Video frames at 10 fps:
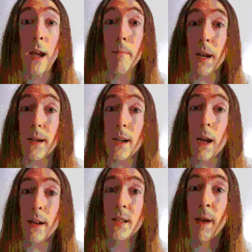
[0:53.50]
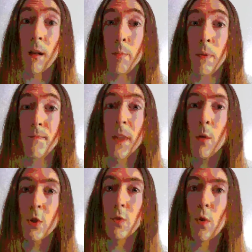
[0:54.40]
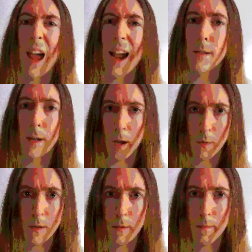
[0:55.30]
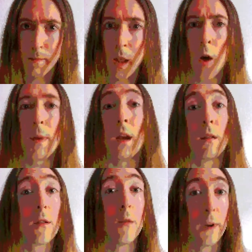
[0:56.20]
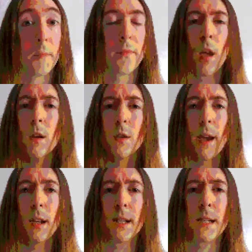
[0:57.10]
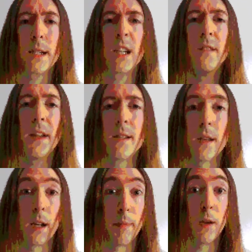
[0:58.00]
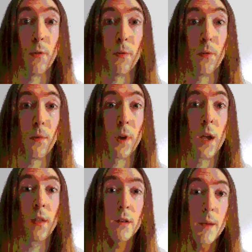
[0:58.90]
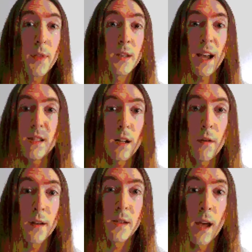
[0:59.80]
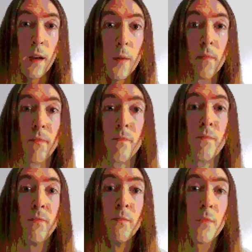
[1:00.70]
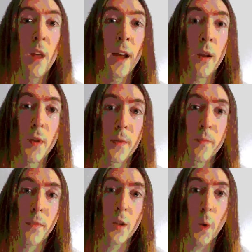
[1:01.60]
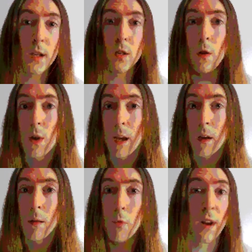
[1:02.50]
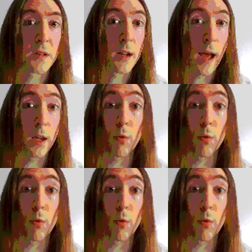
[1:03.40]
But now I need some help. What you call acting notes. On being human, so I can convincingly be you. There are some things I still don't understand. I know that, as well as looking more or less alike,